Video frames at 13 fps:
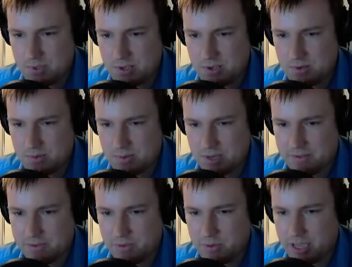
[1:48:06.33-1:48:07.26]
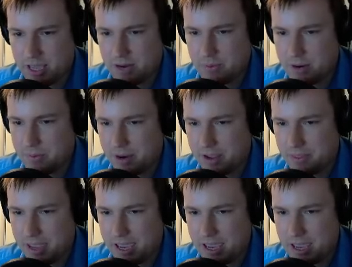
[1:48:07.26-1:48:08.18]
we're going to have to work out a way around
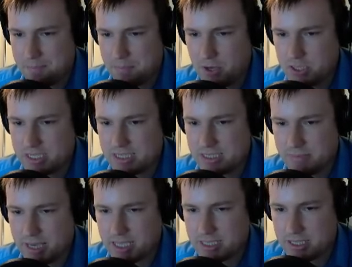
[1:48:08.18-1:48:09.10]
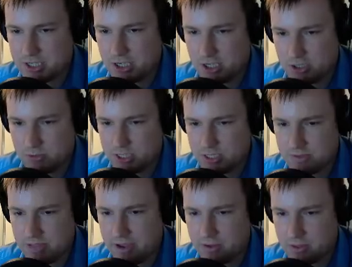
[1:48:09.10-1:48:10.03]
that here. Most of it's in maintenance costs, which is
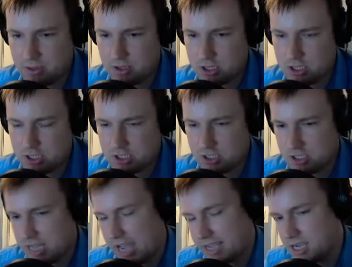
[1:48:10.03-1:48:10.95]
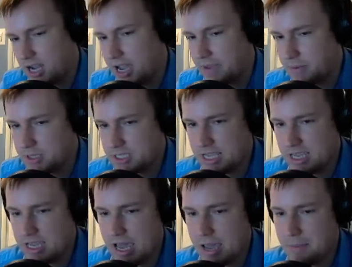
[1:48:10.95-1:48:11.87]
now stacked high. Once the
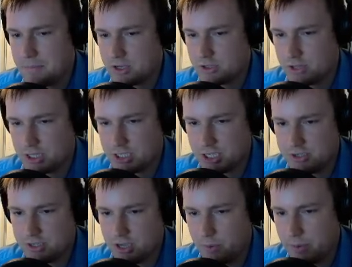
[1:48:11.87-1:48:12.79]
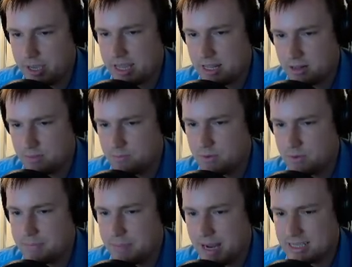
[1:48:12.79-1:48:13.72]
construction queues go away, that'll
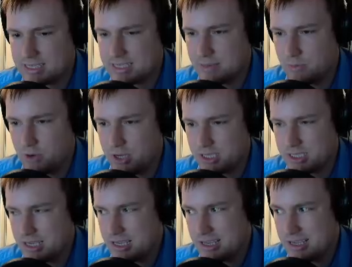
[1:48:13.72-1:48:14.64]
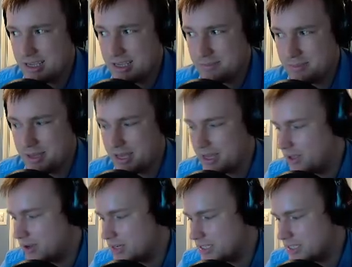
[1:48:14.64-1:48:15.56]
rebalance somewhat. But
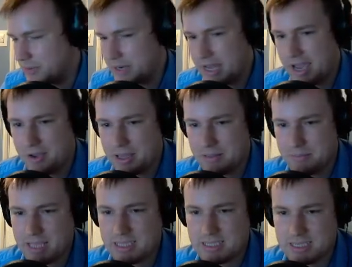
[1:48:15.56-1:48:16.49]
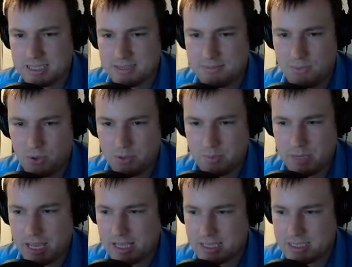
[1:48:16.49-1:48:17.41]
honestly, we're now in maintenance more than we're
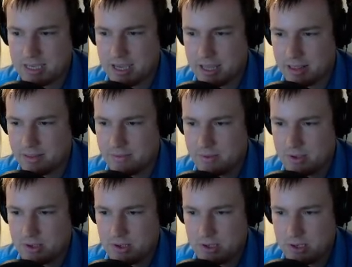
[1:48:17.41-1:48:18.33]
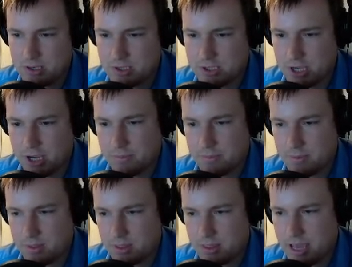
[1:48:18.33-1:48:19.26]
getting a turn. So,
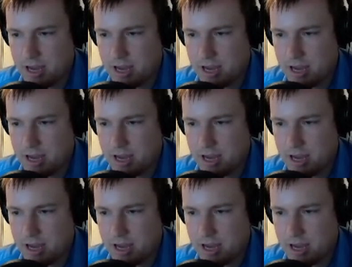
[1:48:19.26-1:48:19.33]
that'll be